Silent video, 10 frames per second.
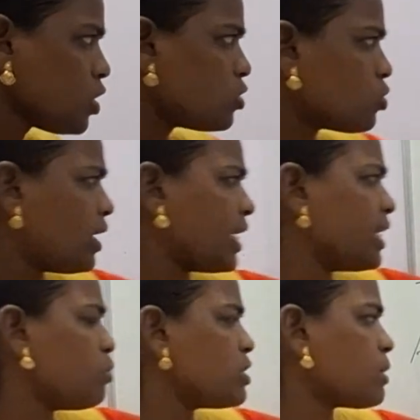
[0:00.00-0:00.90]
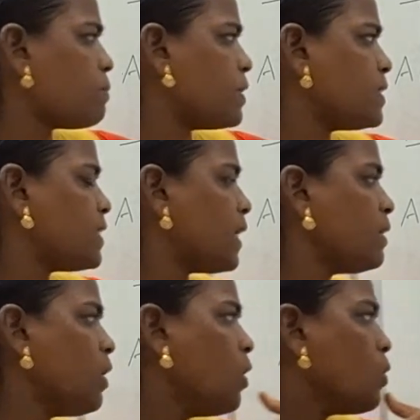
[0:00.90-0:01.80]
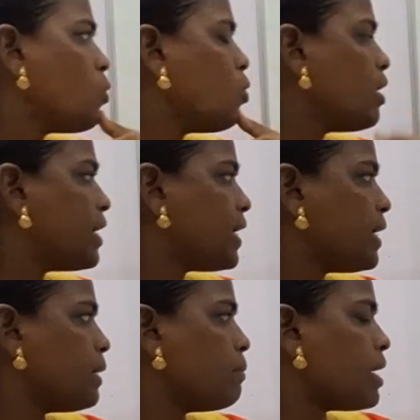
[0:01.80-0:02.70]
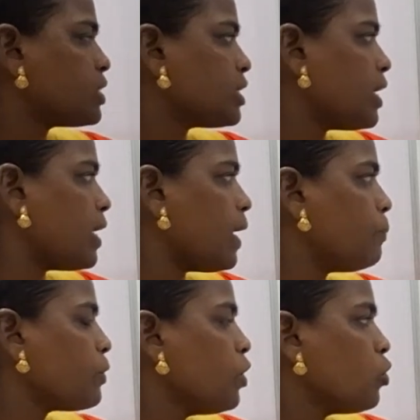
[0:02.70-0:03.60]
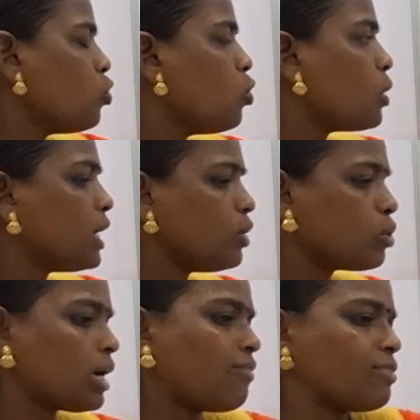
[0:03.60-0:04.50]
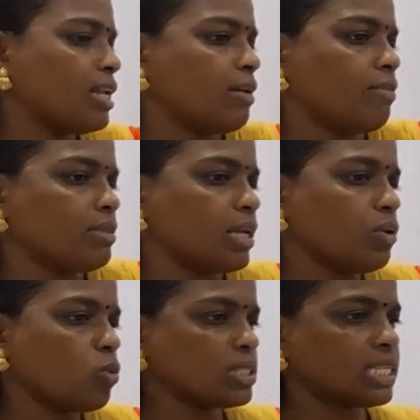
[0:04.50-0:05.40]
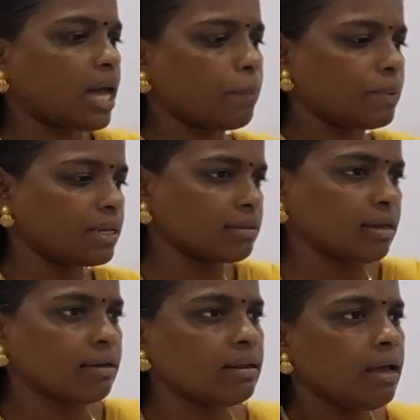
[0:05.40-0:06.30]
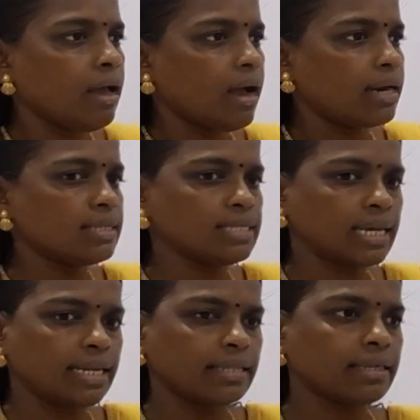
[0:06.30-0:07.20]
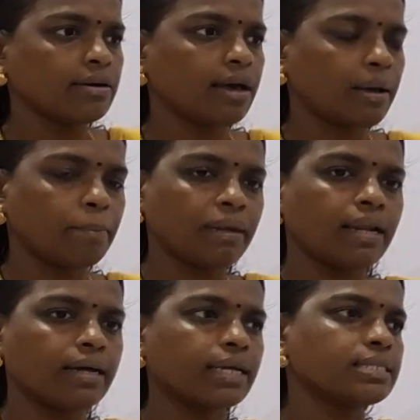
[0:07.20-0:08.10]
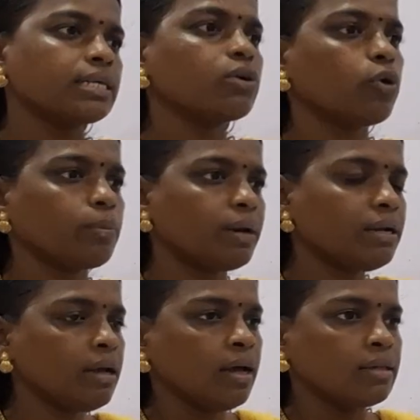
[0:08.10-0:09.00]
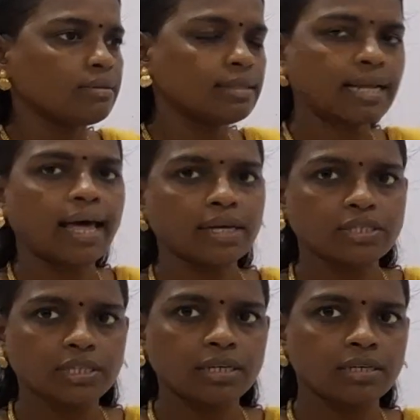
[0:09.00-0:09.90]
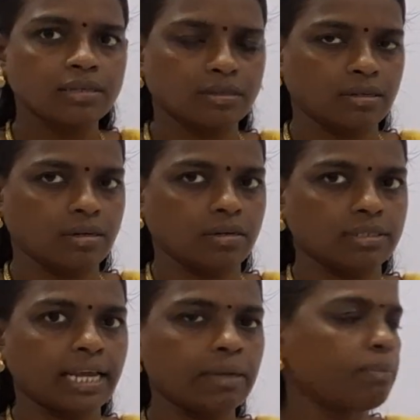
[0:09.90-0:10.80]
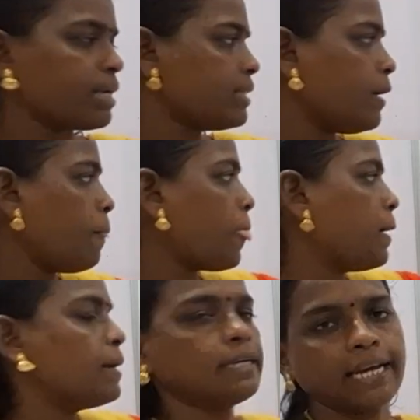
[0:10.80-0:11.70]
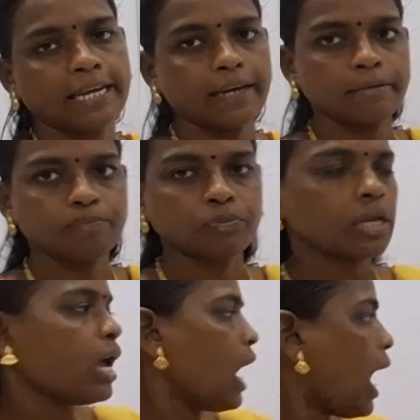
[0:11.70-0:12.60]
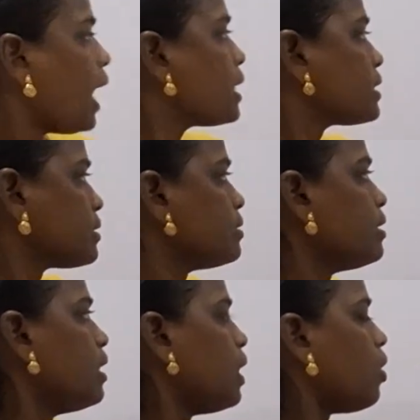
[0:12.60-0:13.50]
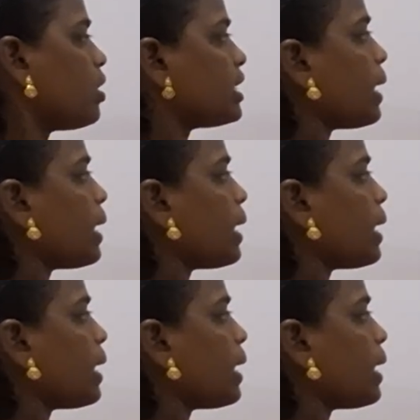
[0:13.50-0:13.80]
So Dyer was a person who led a martial law, who only look after everything what's happening there, and is there anything happen against the government, that action taken by the Dyer. And on